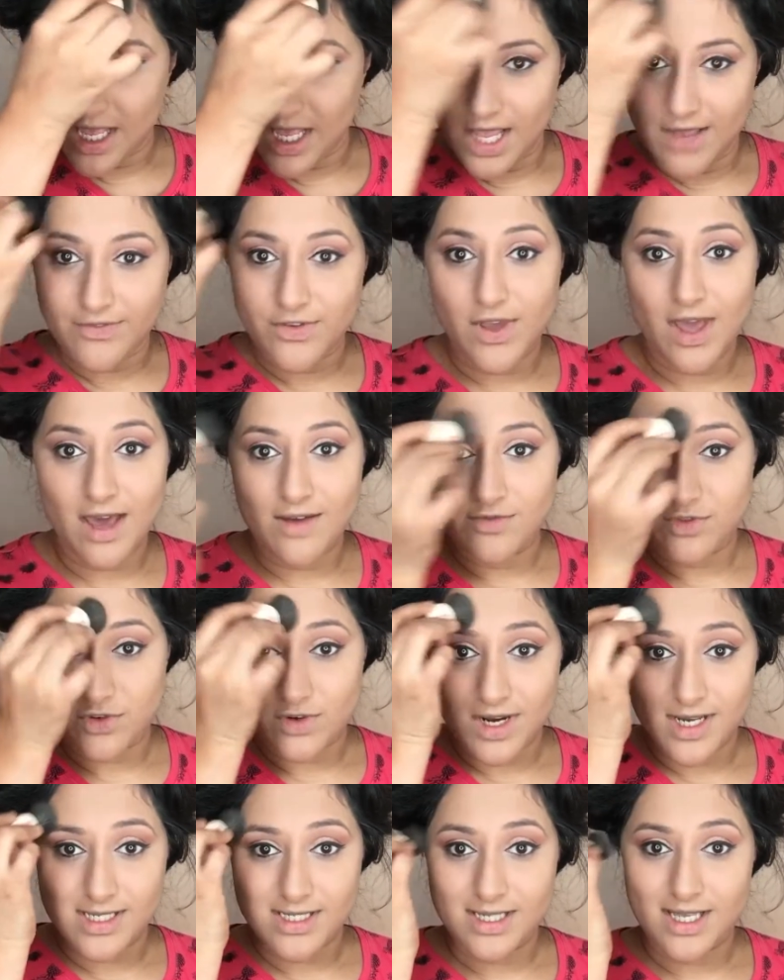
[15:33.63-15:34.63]
If you have
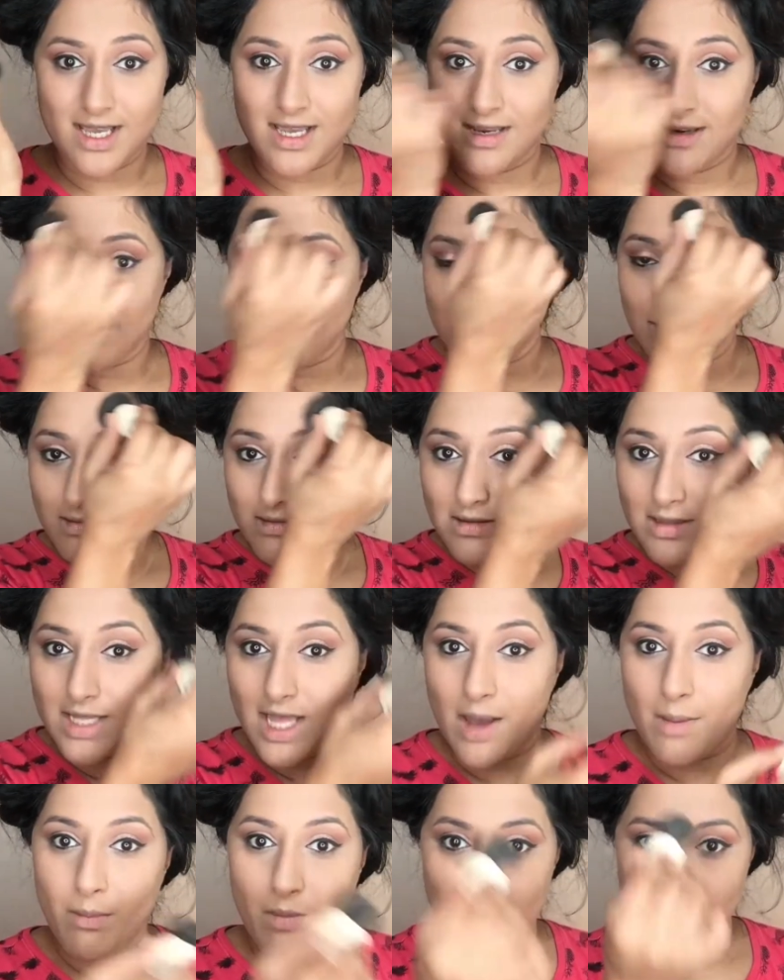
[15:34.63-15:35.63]
dry skin,
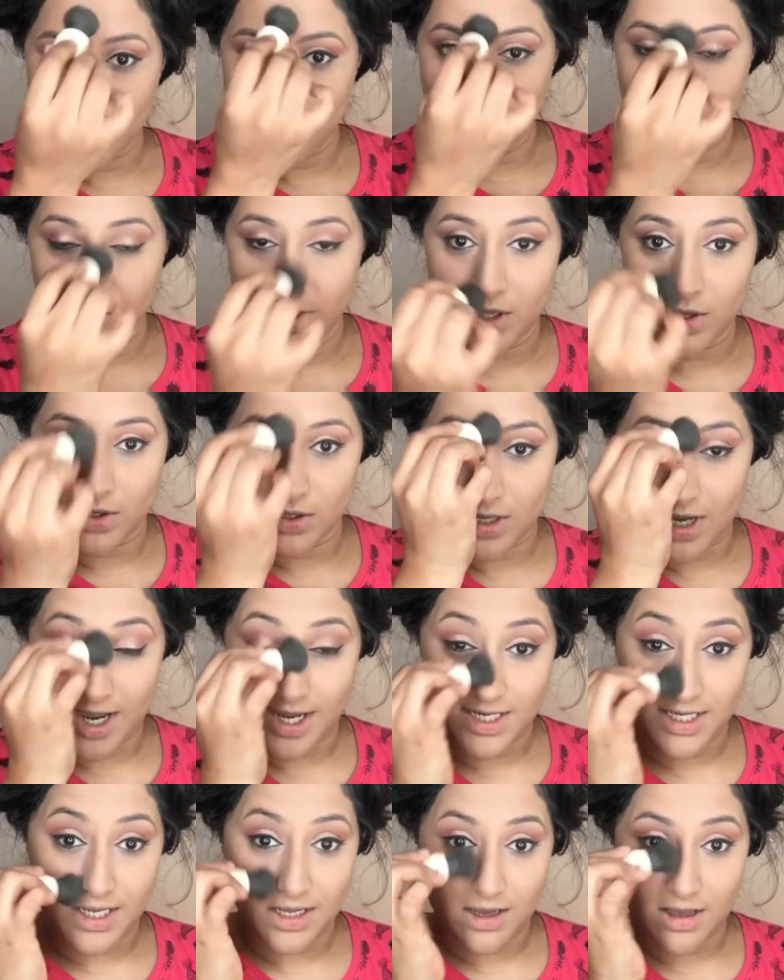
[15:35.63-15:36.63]
that might not be a good
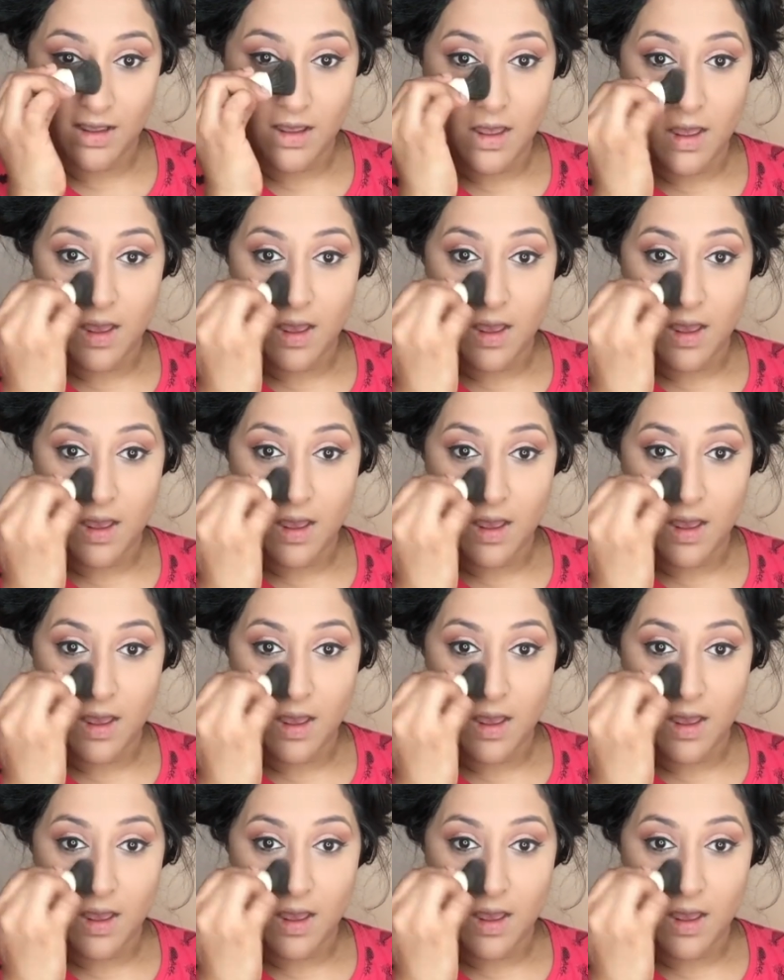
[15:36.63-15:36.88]
idea,